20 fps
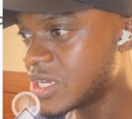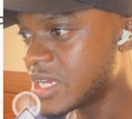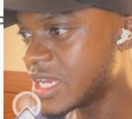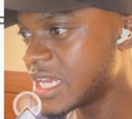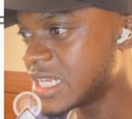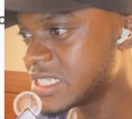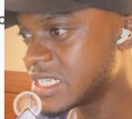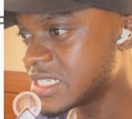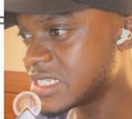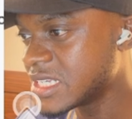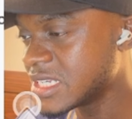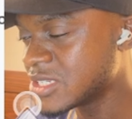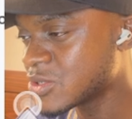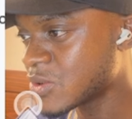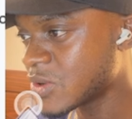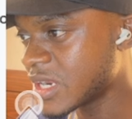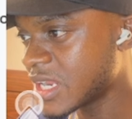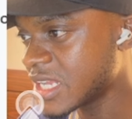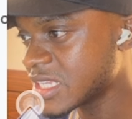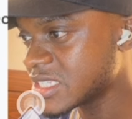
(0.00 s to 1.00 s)
SSH
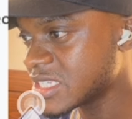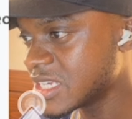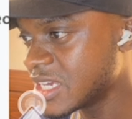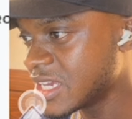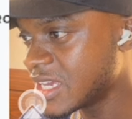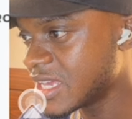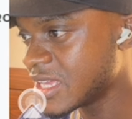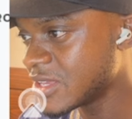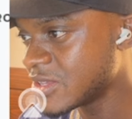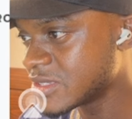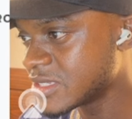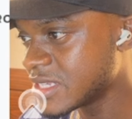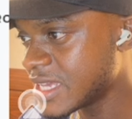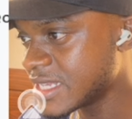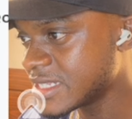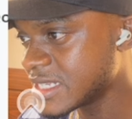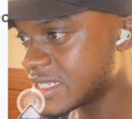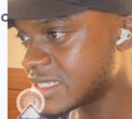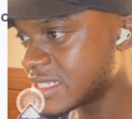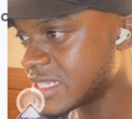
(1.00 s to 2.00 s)
connect, you see
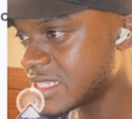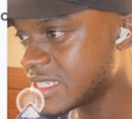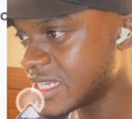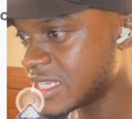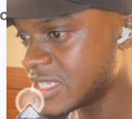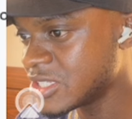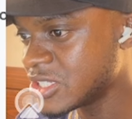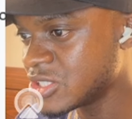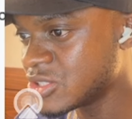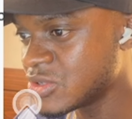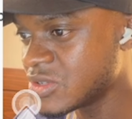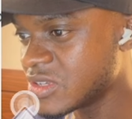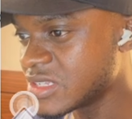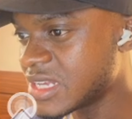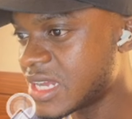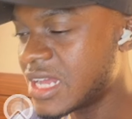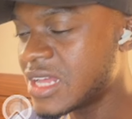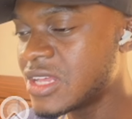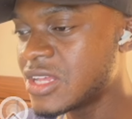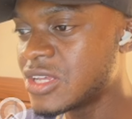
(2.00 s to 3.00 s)
SSH EC2 user.
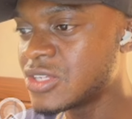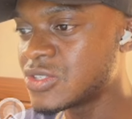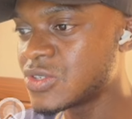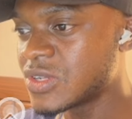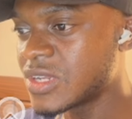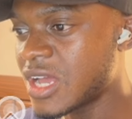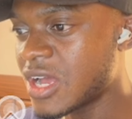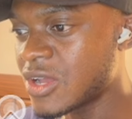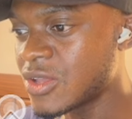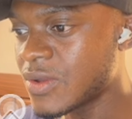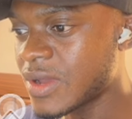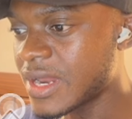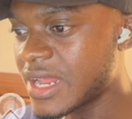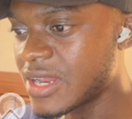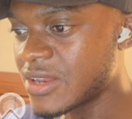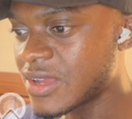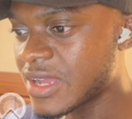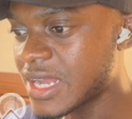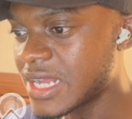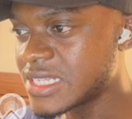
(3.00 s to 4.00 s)
So now you are done.
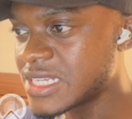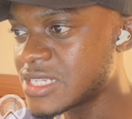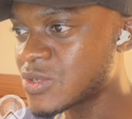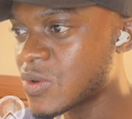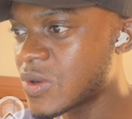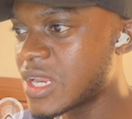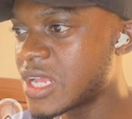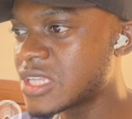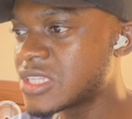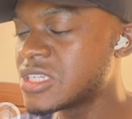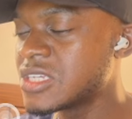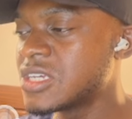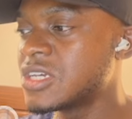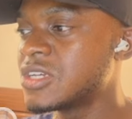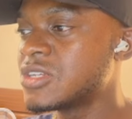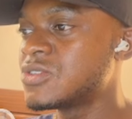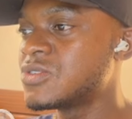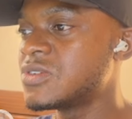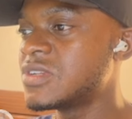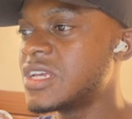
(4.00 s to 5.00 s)
You can just connect
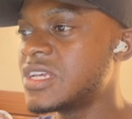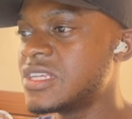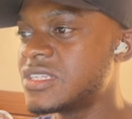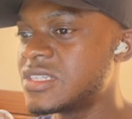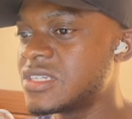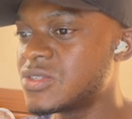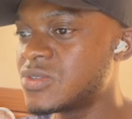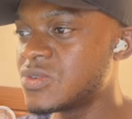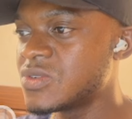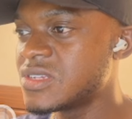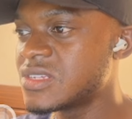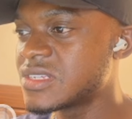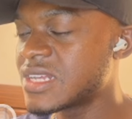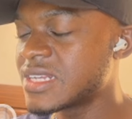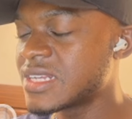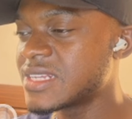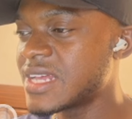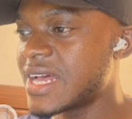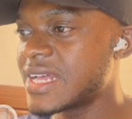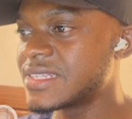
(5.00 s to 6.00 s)
to the EC2
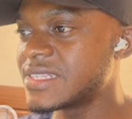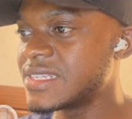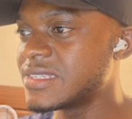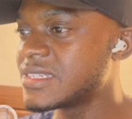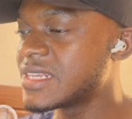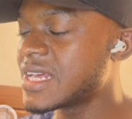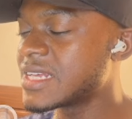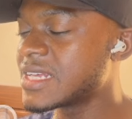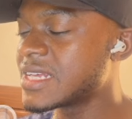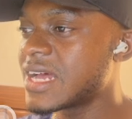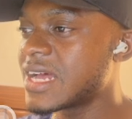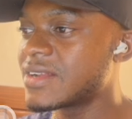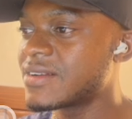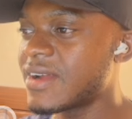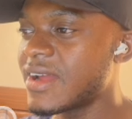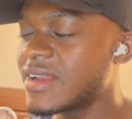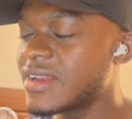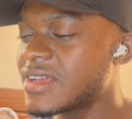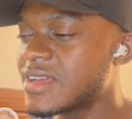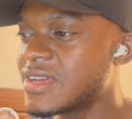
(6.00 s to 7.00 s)
instance, as easy as that, right?